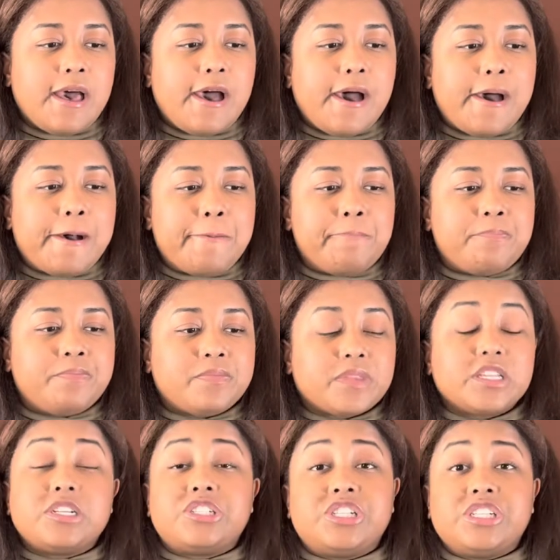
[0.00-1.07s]
um,
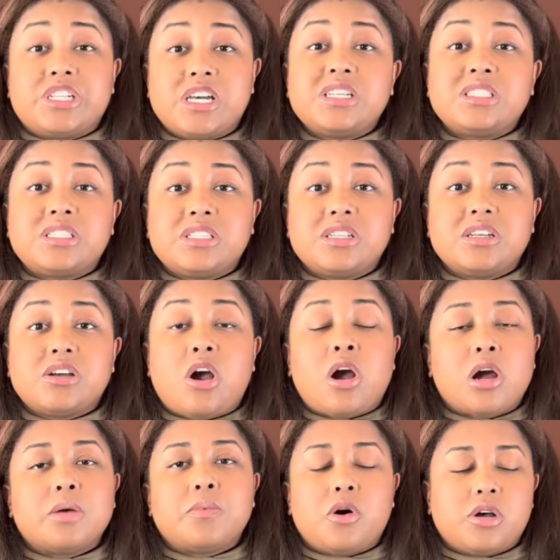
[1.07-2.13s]
she does
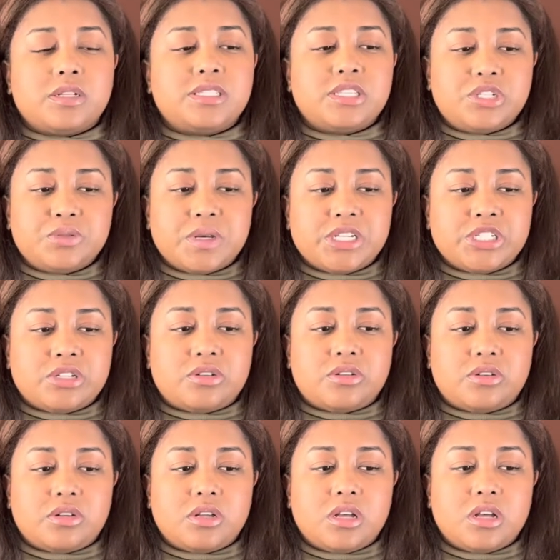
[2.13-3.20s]
harp on situational